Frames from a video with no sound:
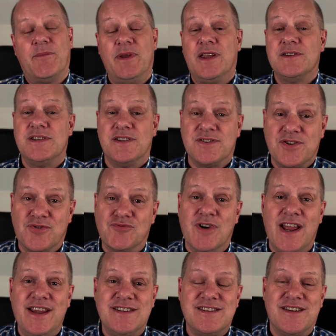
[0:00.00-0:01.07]
Because it's
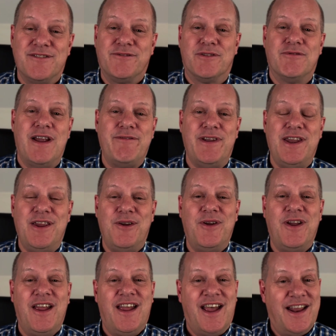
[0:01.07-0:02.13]
great for revenue
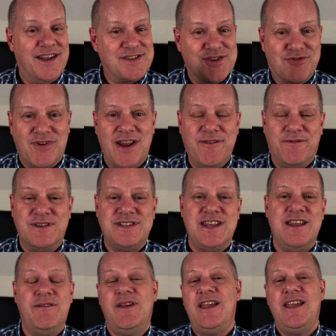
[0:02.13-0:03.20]
and it's great for
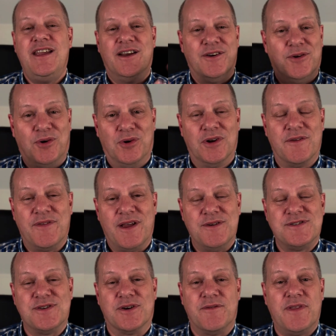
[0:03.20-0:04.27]
TV and all of
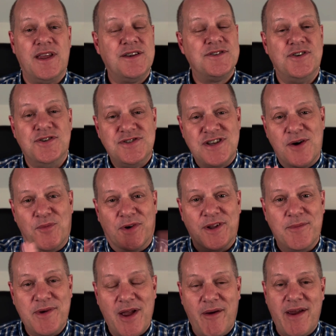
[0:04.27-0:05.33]
those sort of things. You don't want
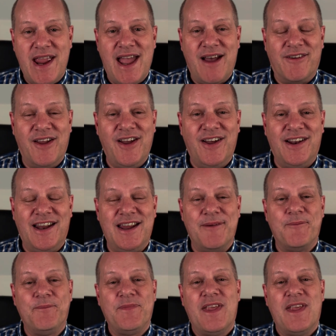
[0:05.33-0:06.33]
them going out early.